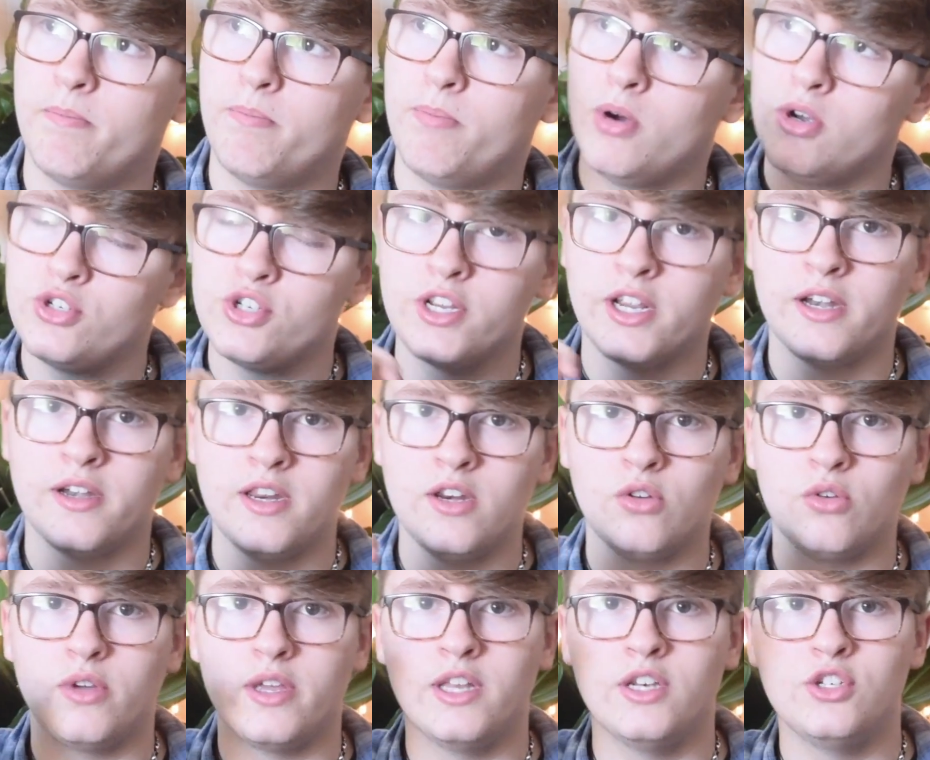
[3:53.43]
pushing a
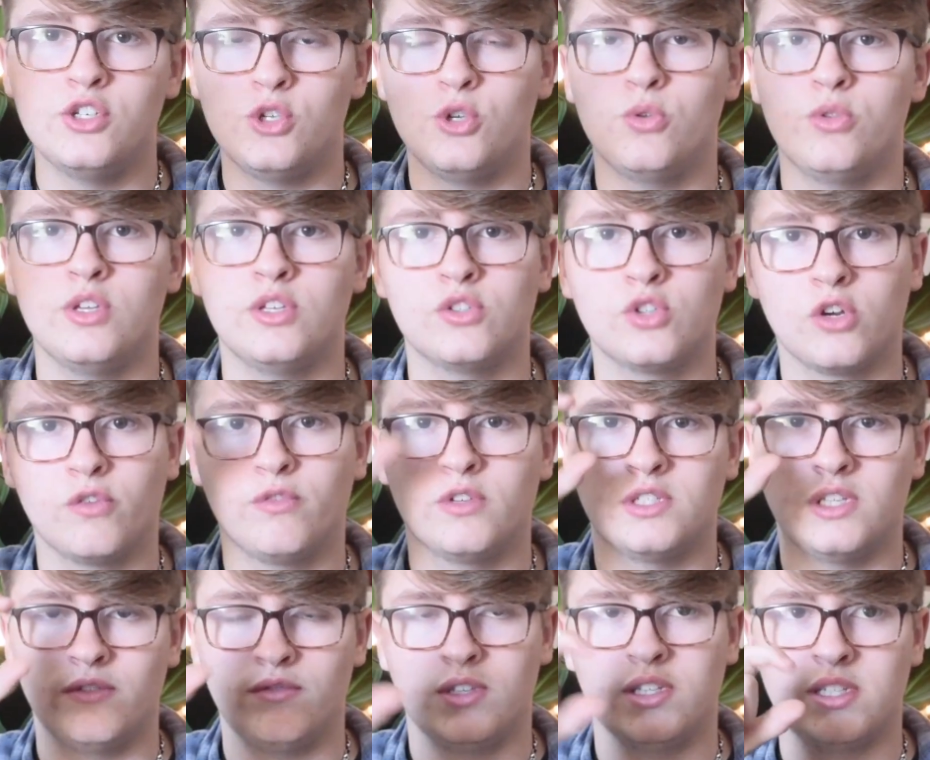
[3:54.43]
needle into the
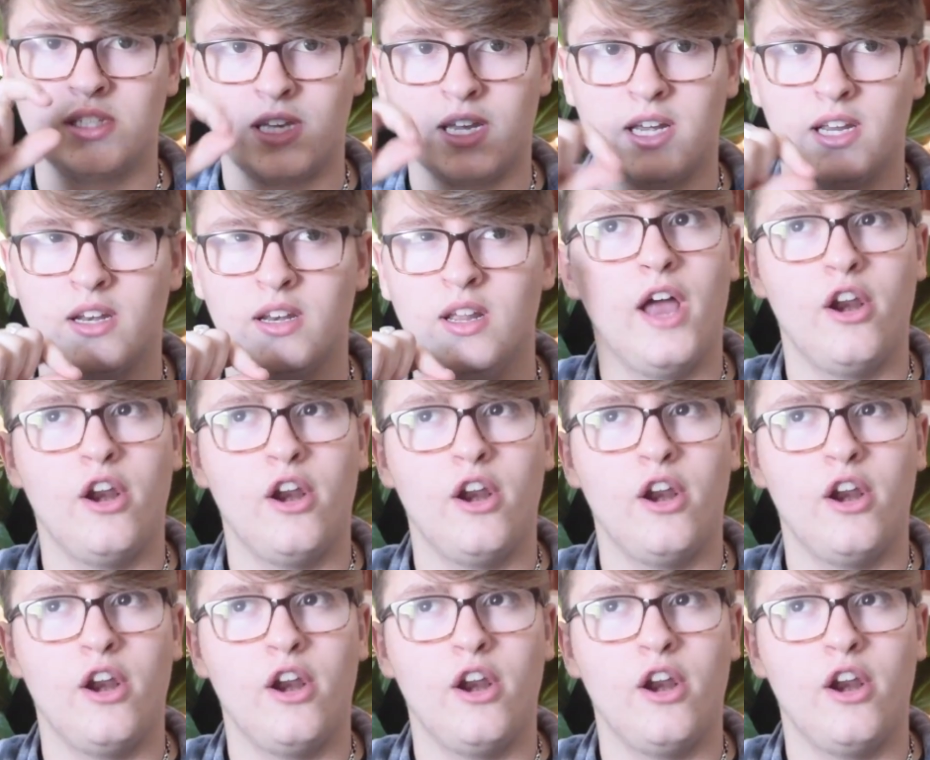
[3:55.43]
surface of the skin.